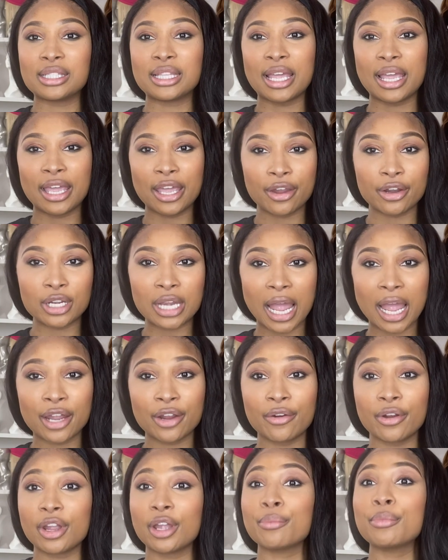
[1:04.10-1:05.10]
the hair
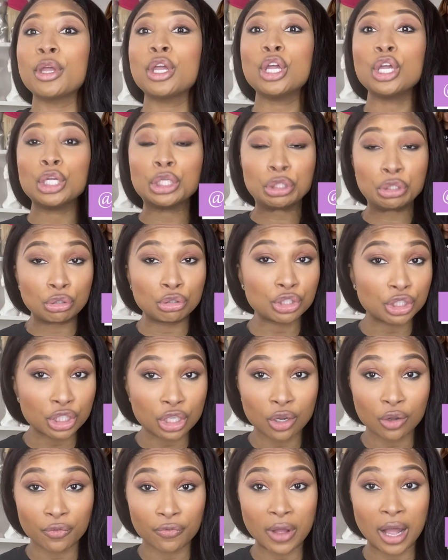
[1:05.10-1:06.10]
diagram. You should
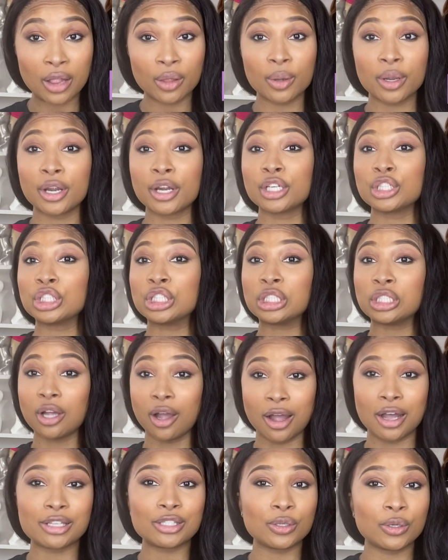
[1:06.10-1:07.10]
go follow her. She's
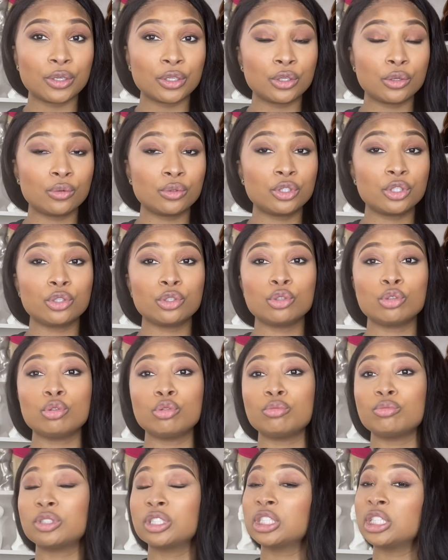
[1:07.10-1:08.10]
also on
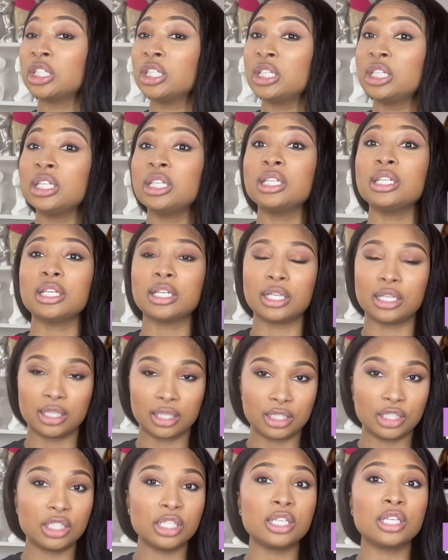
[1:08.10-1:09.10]
YouTube. She
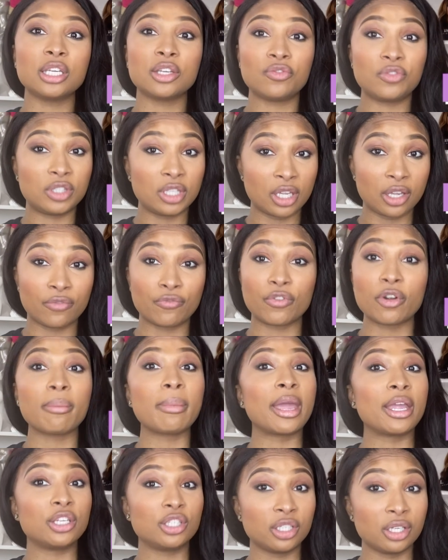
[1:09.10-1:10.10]
gives the
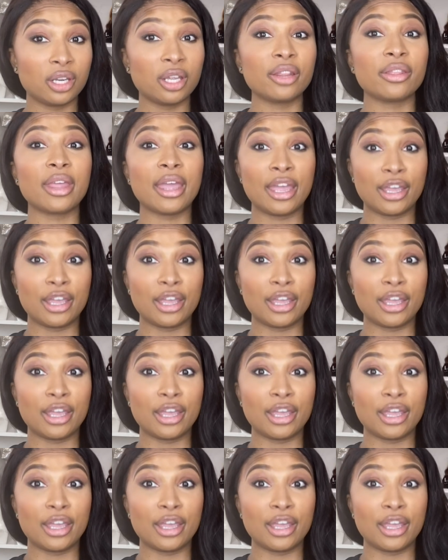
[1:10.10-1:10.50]
information and the